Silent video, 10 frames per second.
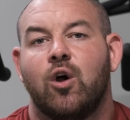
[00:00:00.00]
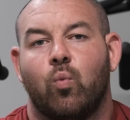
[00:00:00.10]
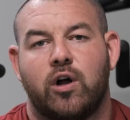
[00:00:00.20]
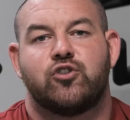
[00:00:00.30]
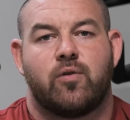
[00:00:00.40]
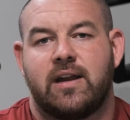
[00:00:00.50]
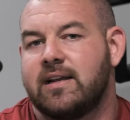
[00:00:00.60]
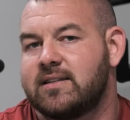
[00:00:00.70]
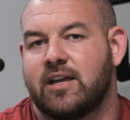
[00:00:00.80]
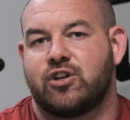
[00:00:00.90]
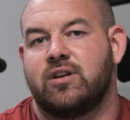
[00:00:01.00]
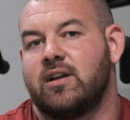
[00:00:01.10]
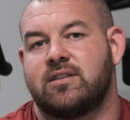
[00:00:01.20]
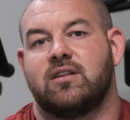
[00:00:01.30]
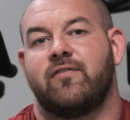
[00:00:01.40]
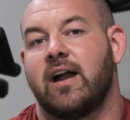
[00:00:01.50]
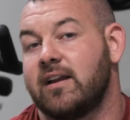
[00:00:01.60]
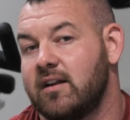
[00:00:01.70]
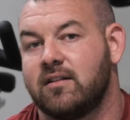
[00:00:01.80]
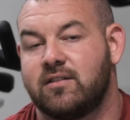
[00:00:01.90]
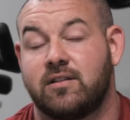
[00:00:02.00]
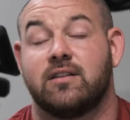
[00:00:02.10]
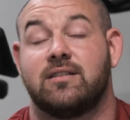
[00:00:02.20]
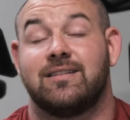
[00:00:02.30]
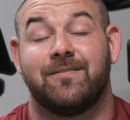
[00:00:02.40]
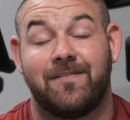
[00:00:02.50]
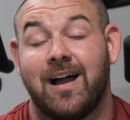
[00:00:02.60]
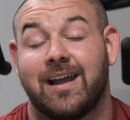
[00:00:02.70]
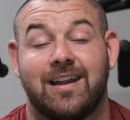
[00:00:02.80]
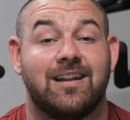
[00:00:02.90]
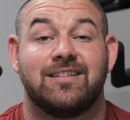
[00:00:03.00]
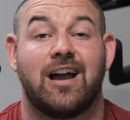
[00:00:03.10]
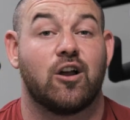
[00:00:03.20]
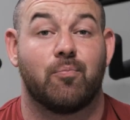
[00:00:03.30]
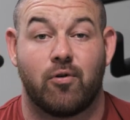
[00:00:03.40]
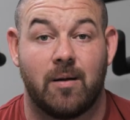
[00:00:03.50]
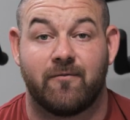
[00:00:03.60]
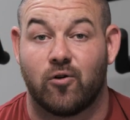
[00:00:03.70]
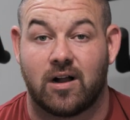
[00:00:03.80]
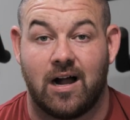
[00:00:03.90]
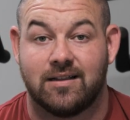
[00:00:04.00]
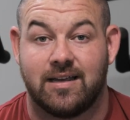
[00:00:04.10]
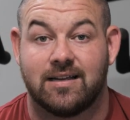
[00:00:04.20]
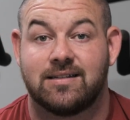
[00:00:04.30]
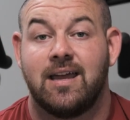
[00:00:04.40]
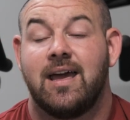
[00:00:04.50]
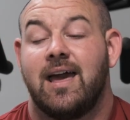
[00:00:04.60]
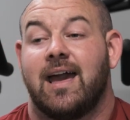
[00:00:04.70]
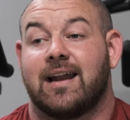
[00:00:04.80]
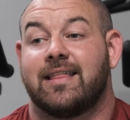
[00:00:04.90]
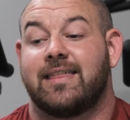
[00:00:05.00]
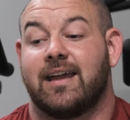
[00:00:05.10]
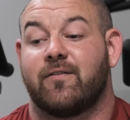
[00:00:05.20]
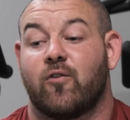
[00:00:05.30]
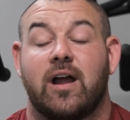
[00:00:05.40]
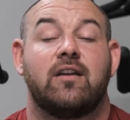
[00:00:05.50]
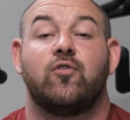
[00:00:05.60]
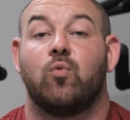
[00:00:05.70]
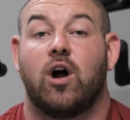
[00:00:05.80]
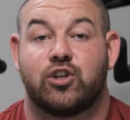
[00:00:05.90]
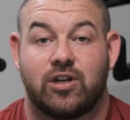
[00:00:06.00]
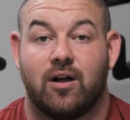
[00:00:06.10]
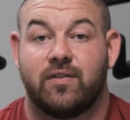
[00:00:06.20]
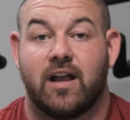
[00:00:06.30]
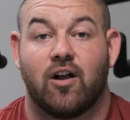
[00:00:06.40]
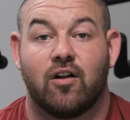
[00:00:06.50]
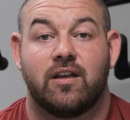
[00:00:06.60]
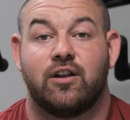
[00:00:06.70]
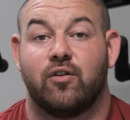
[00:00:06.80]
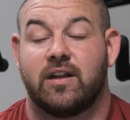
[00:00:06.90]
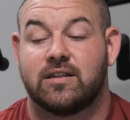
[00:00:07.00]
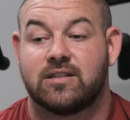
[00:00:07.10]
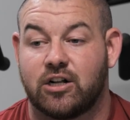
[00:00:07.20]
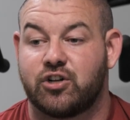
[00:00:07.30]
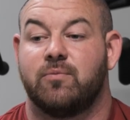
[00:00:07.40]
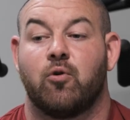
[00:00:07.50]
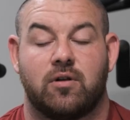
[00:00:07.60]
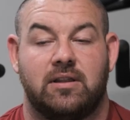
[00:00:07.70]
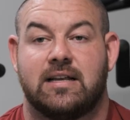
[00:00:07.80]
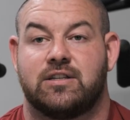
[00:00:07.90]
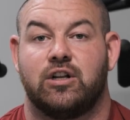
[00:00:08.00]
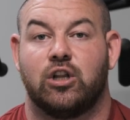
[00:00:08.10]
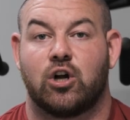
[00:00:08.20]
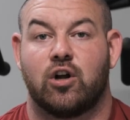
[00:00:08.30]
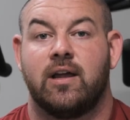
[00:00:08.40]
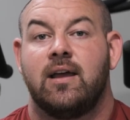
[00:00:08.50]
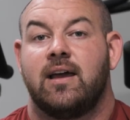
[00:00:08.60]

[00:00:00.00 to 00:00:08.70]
one training session doesn't define an entire prep for a contest. And I think for any of you watching out there, you know, that is such an important lesson to learn,